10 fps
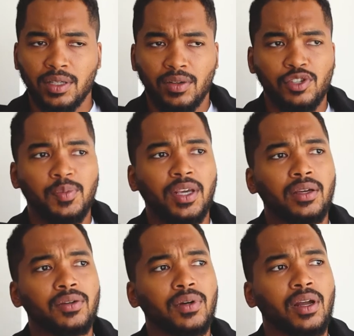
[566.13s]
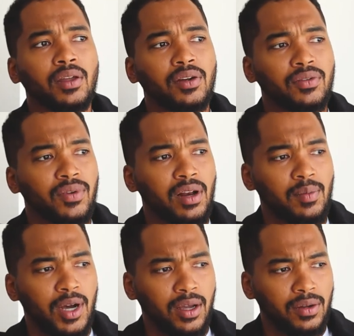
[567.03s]
And I was speaking to another good friend of
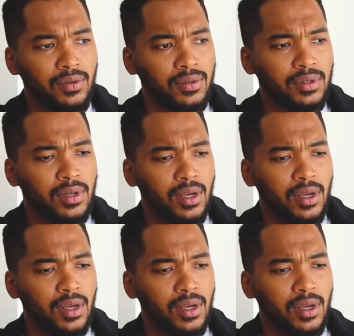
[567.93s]
mine who's